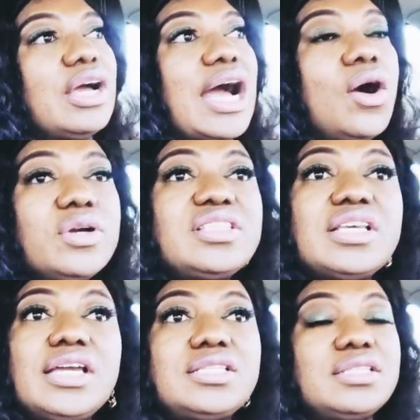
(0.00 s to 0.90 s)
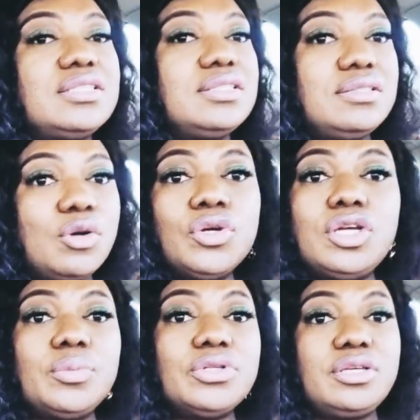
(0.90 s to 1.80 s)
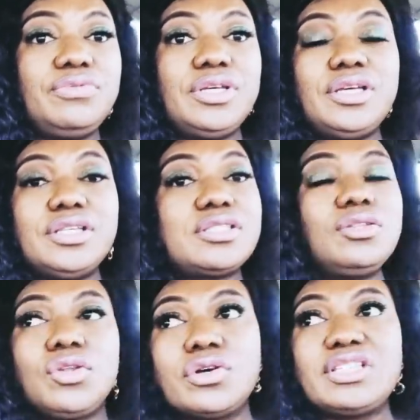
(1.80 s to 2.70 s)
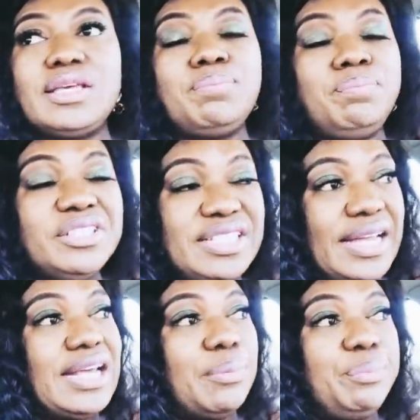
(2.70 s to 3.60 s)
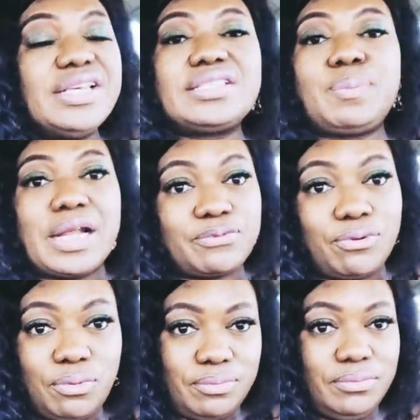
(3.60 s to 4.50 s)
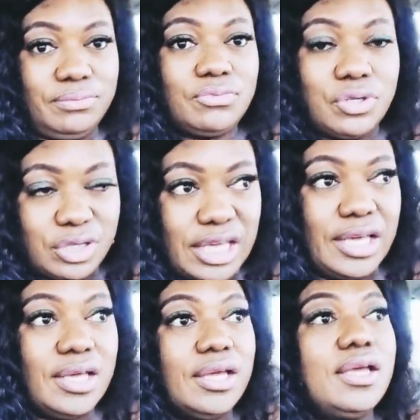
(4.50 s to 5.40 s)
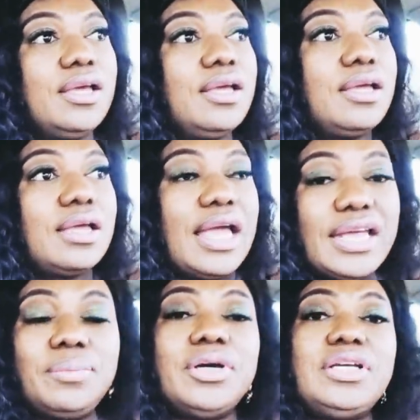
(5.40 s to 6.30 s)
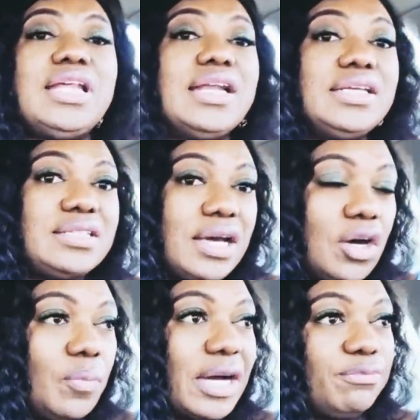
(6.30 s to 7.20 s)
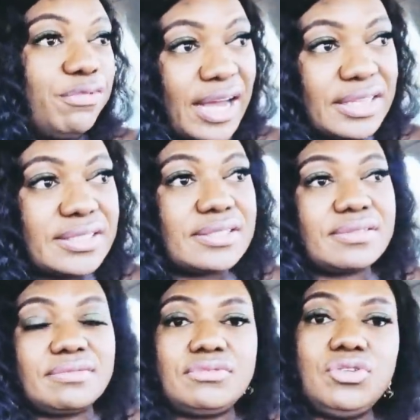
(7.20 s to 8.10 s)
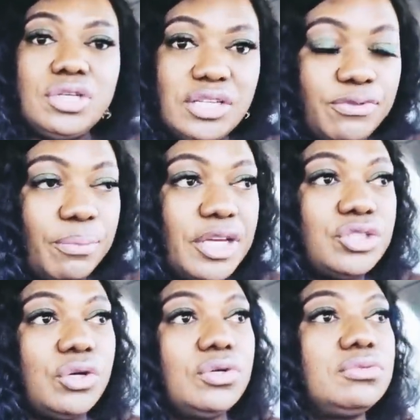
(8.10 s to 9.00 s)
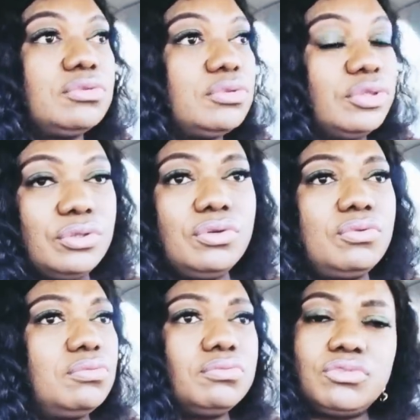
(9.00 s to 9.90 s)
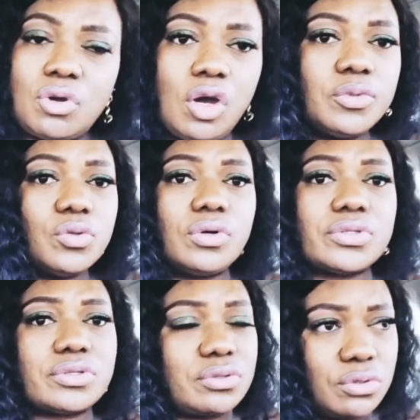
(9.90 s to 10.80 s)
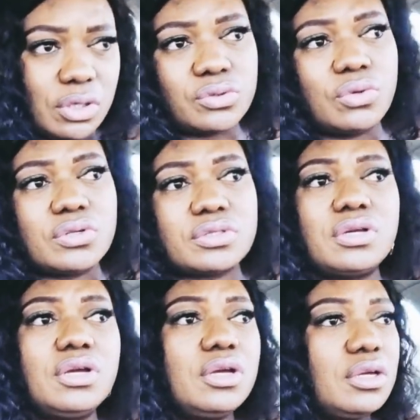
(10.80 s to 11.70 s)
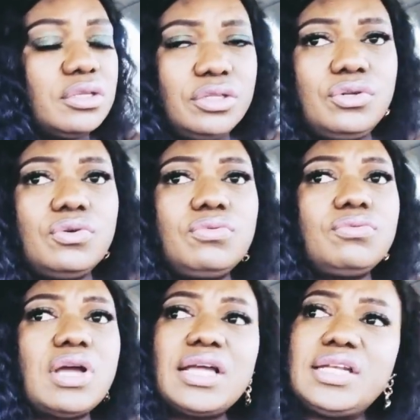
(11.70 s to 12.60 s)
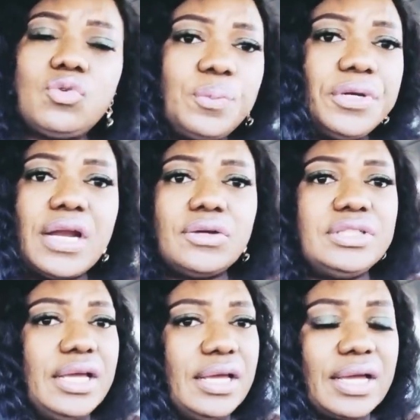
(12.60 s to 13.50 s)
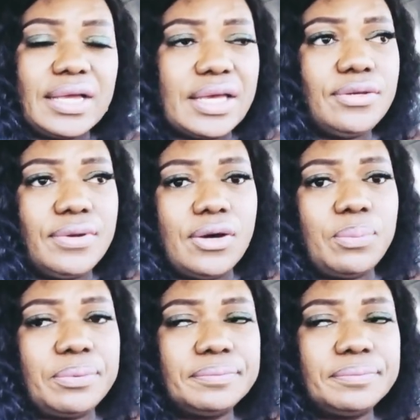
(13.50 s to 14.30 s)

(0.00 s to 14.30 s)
I always say it, Obodo Yibo TV is not a gender-based platform. Okay, anybody that needs help, advice, you need information, you know, come to us, talk to us, you know, and then we'll put it out there and get you help.